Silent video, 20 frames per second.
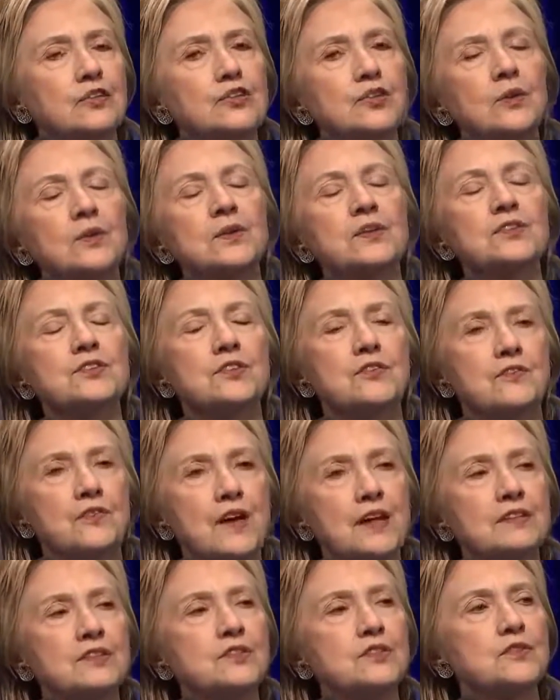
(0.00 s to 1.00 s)
the Children's
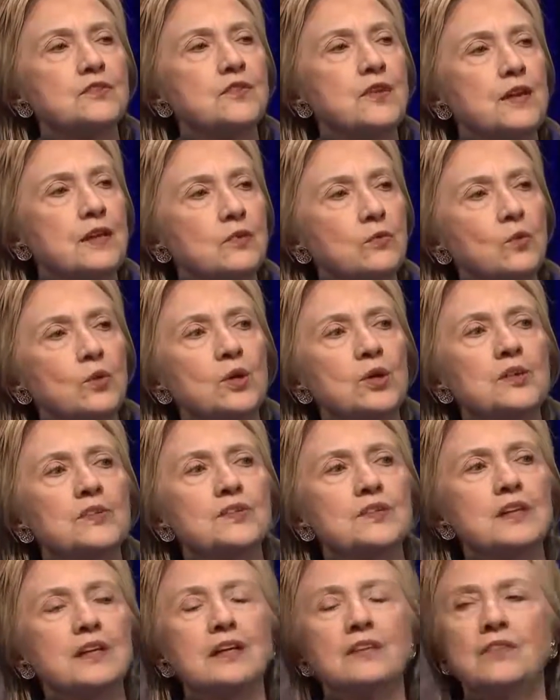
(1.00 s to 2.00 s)
Defense Fund
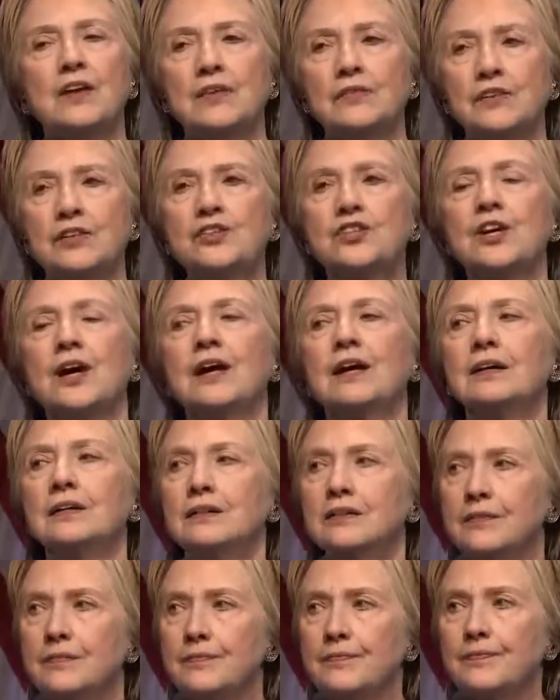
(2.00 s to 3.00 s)
works to give every
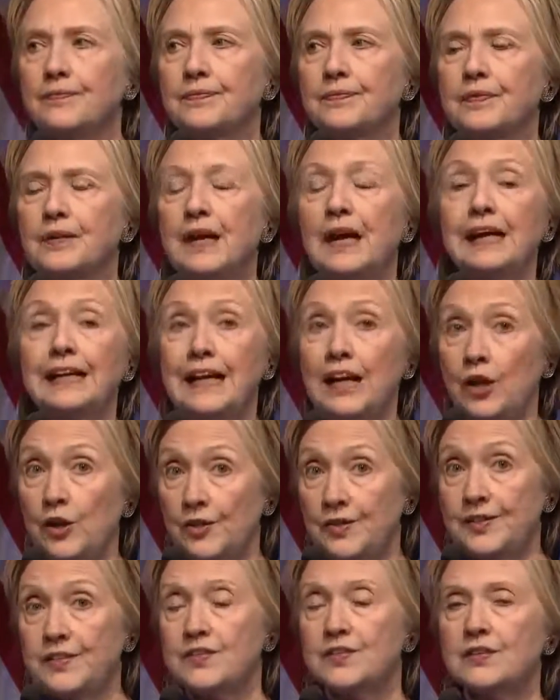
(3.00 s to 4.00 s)
child a
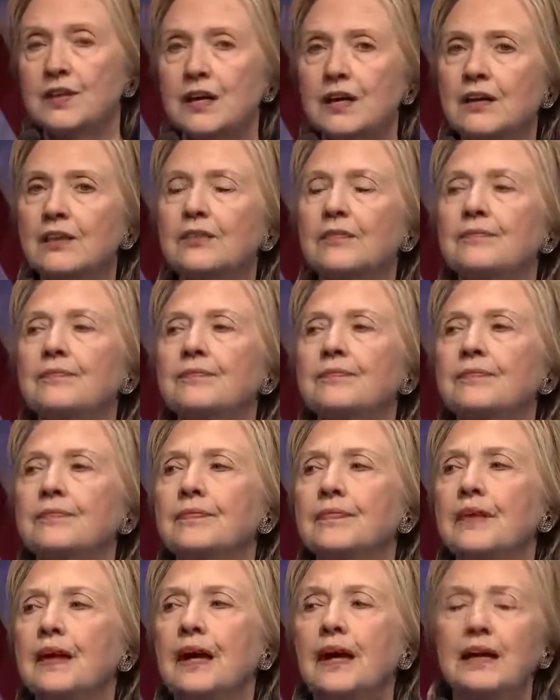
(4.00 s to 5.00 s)
healthy start,
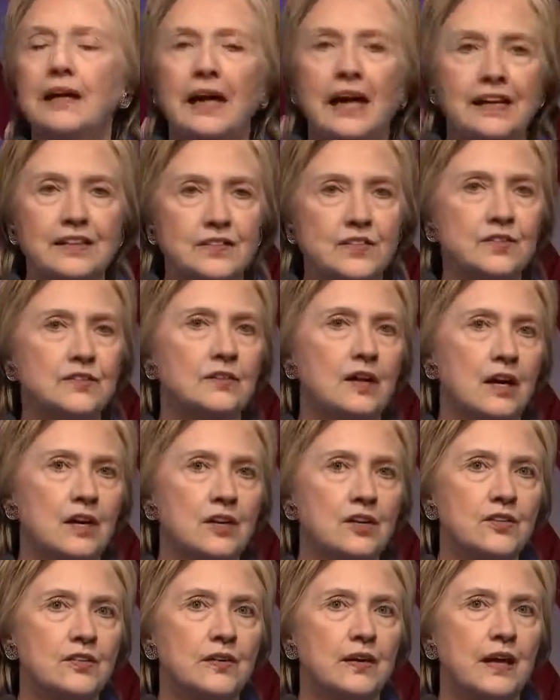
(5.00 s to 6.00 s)
a head
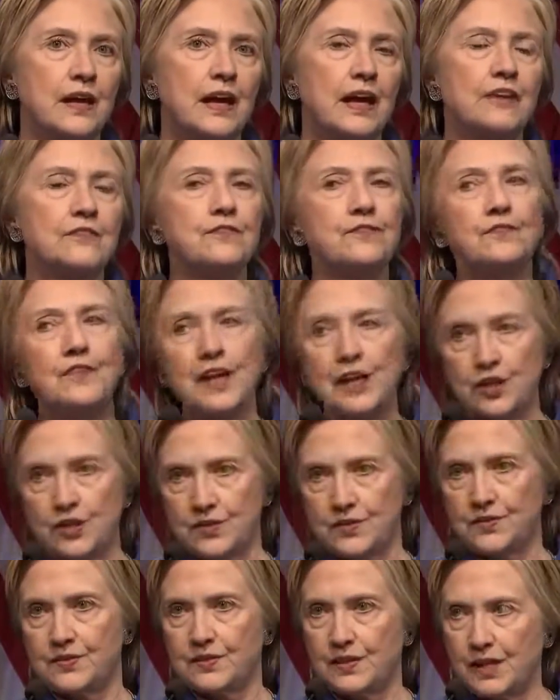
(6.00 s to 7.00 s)
start, a
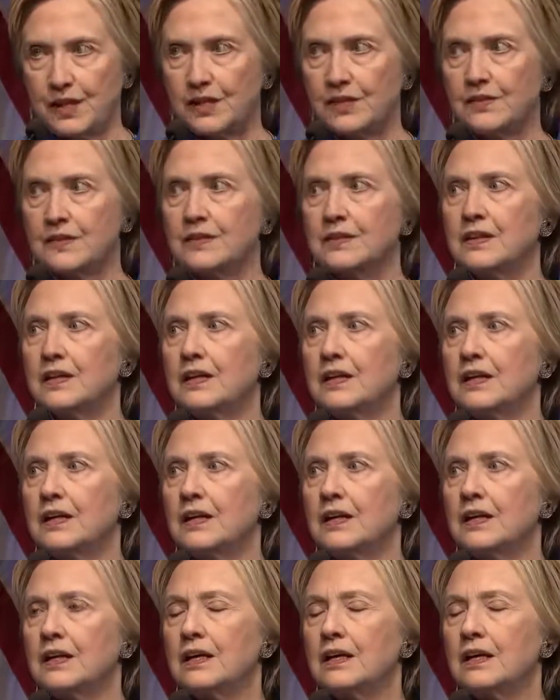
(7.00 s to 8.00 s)
fair start,
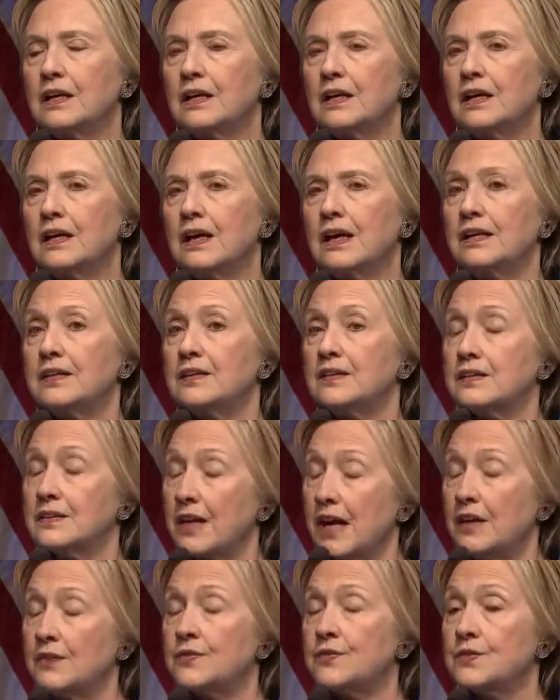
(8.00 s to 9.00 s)
a
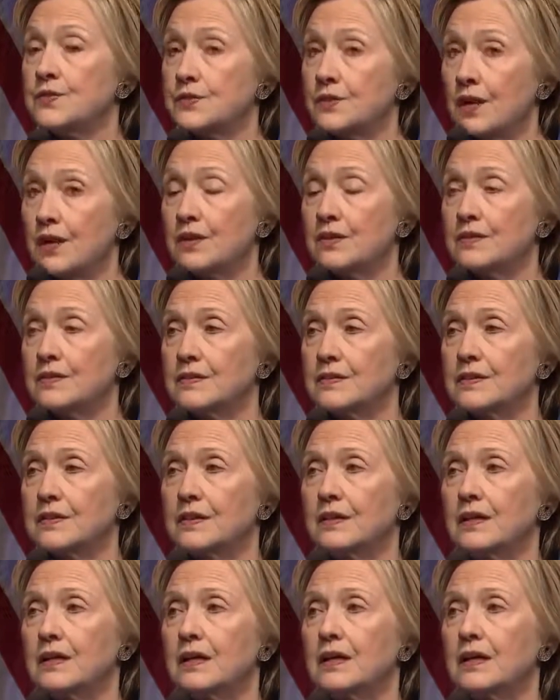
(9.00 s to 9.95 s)
safe start,